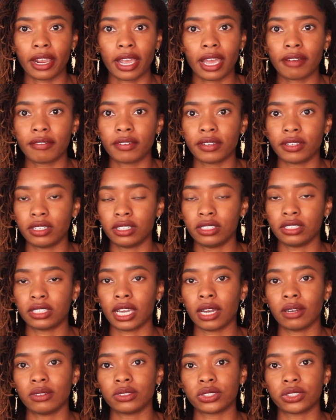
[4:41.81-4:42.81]
I haven't
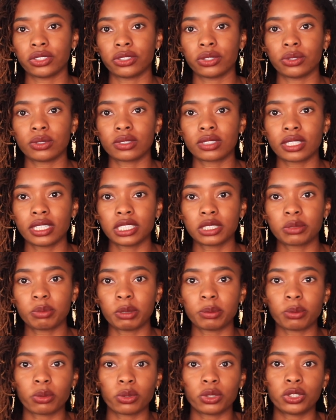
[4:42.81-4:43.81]
encountered those things.
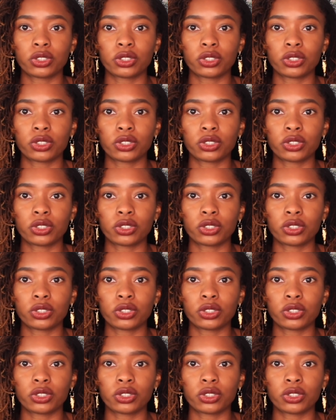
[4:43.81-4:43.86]
People